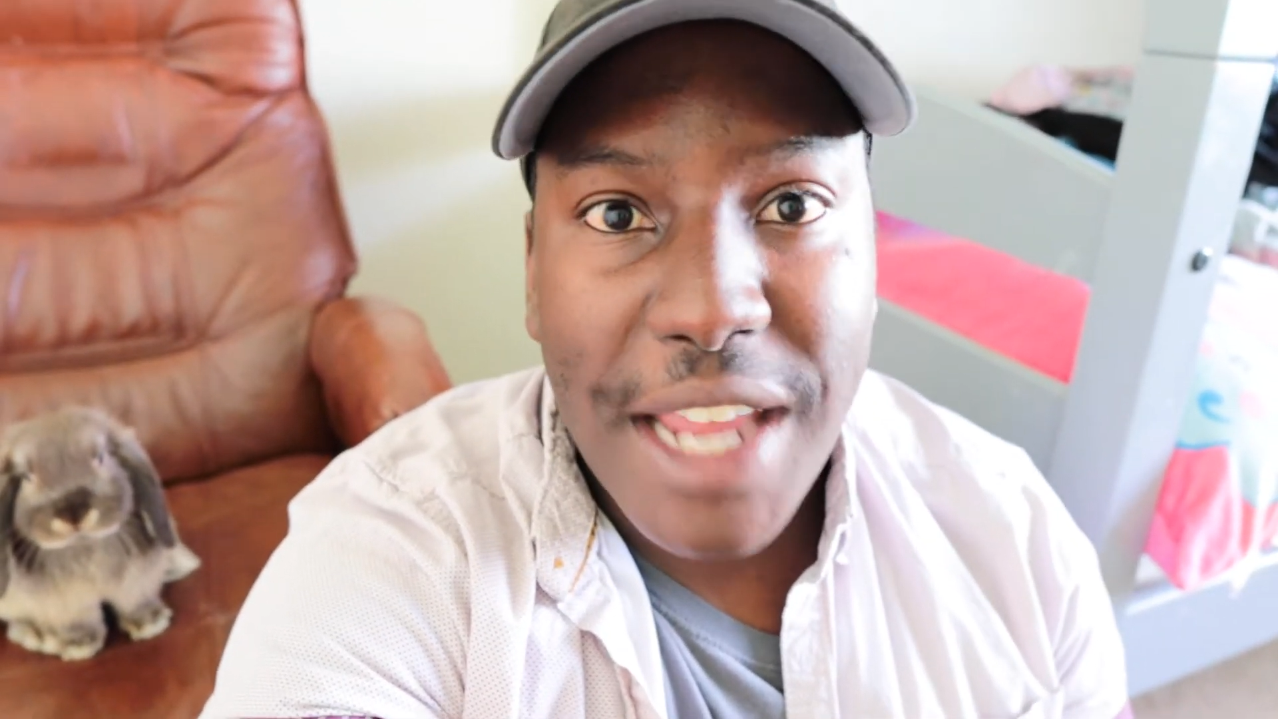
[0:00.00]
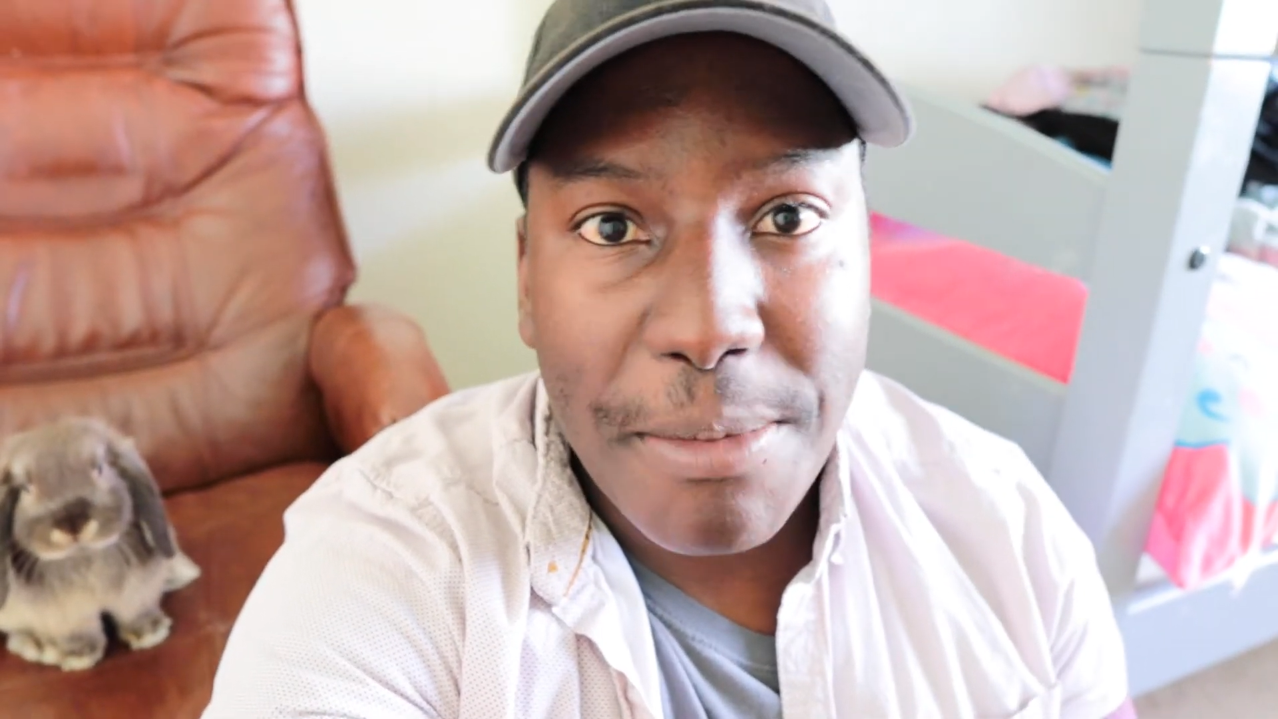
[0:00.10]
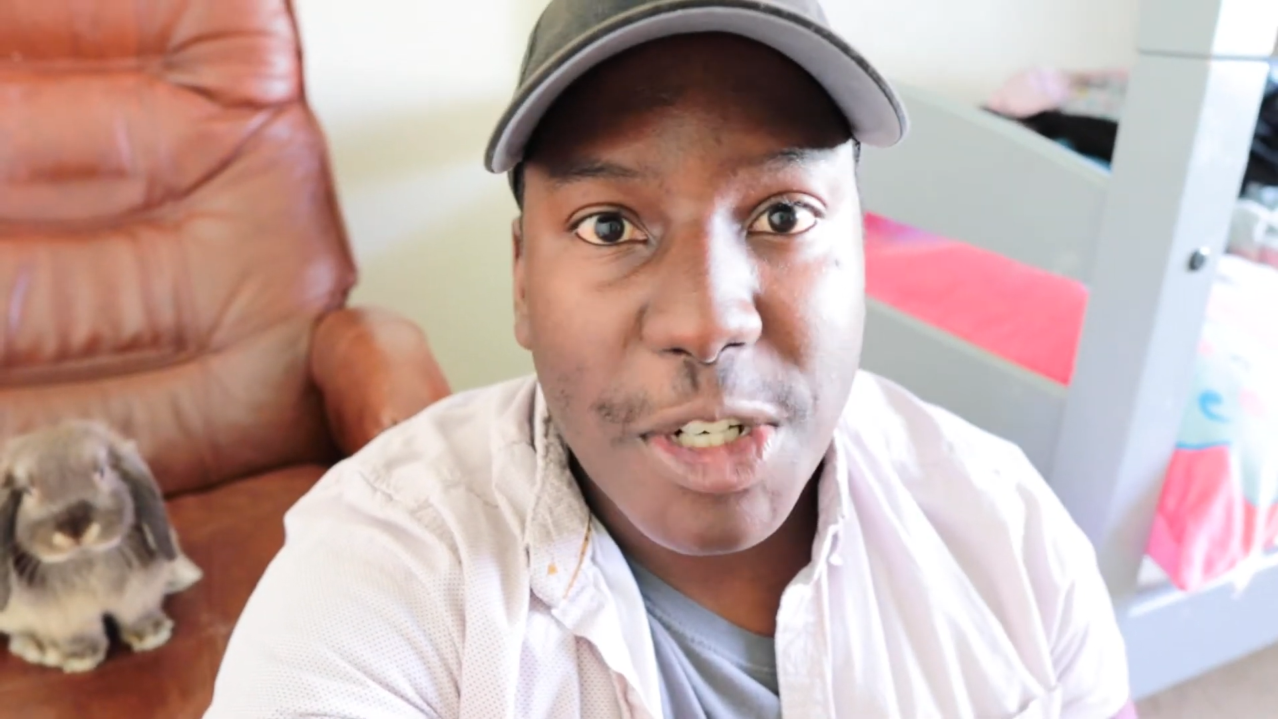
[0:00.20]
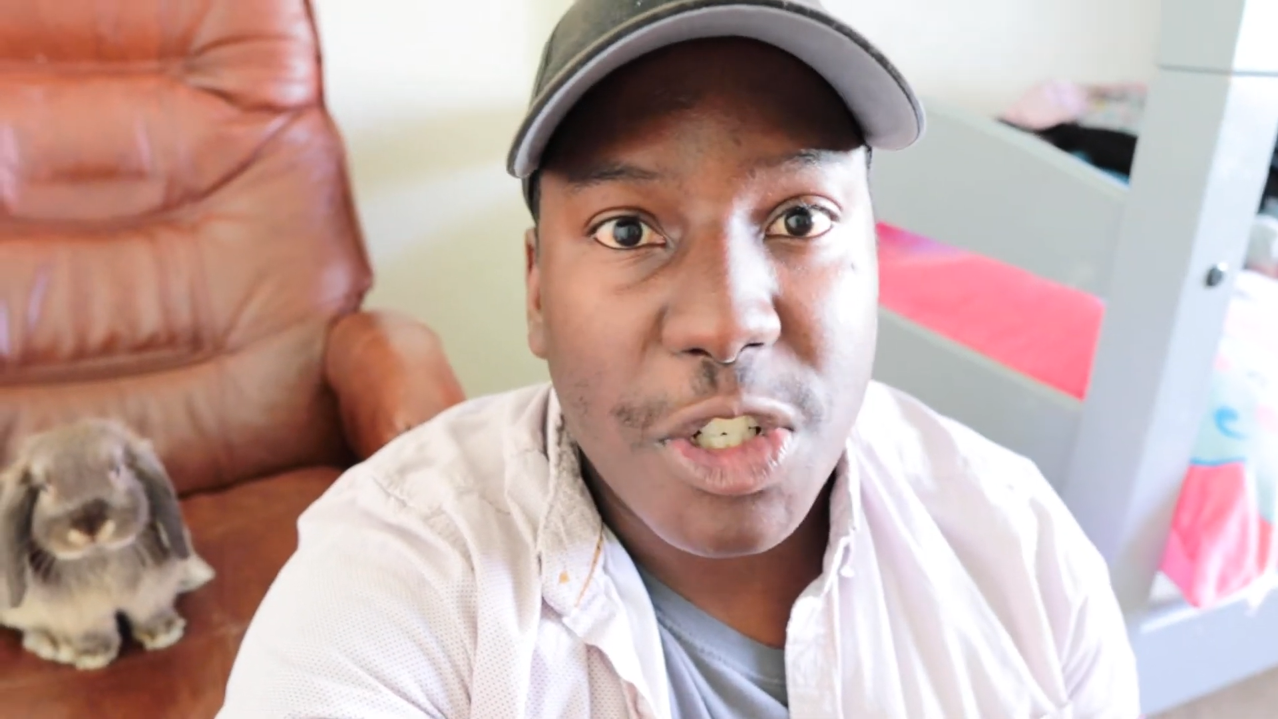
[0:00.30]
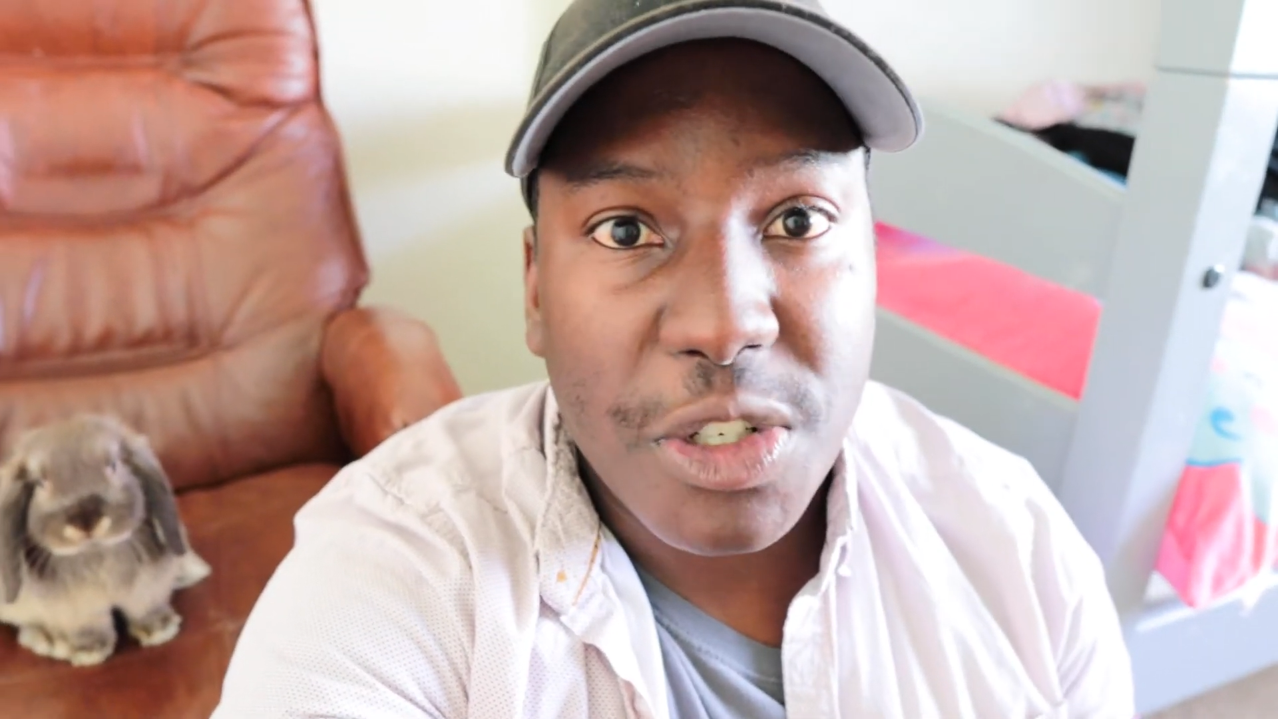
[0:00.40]

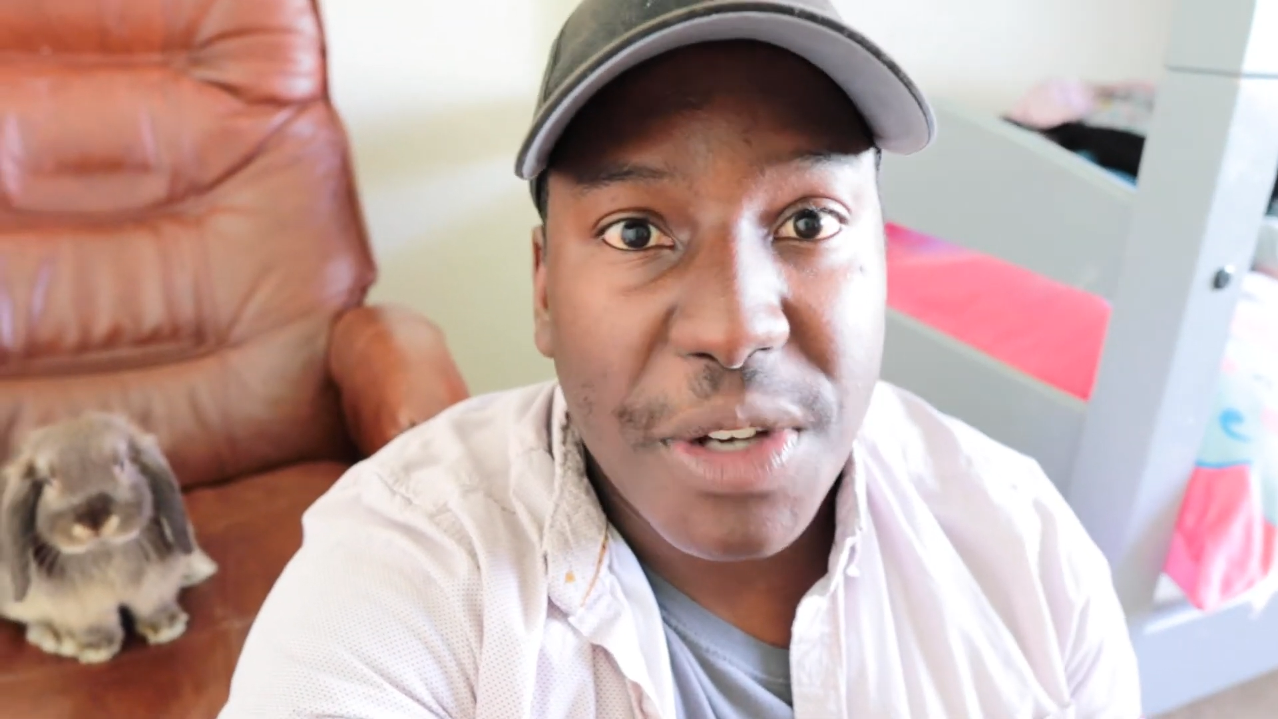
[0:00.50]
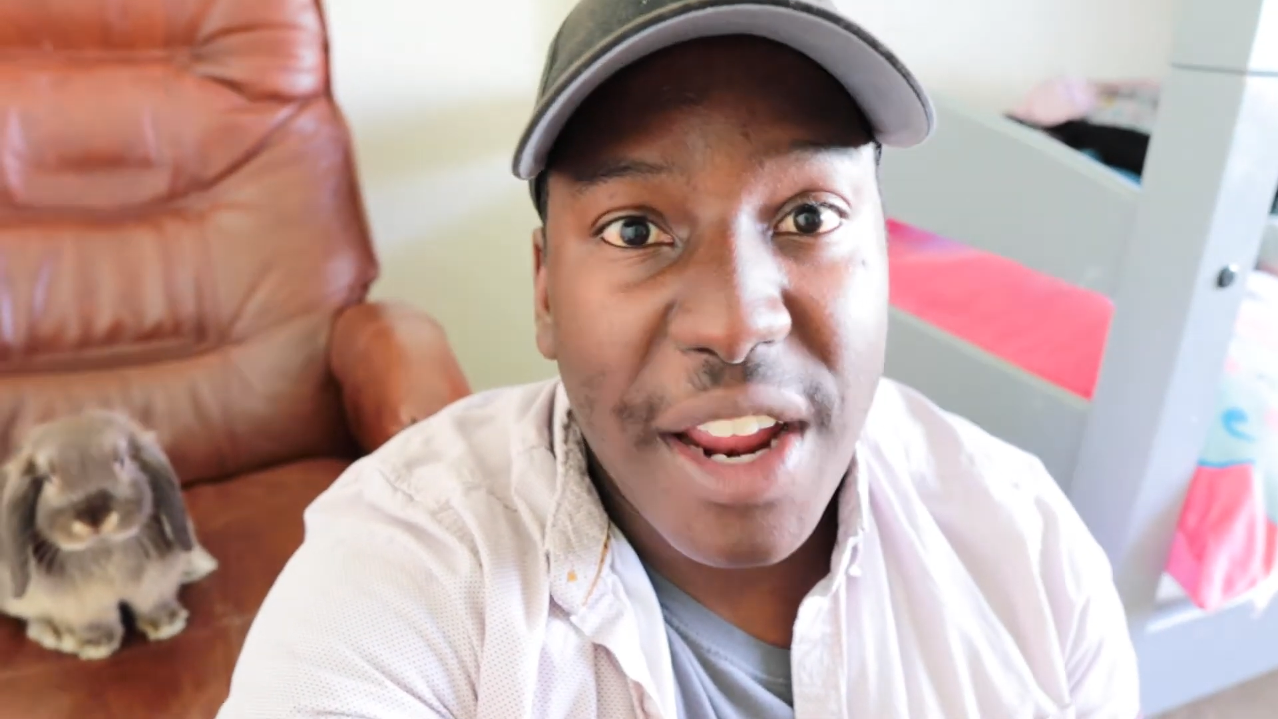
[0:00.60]
Neighbors, did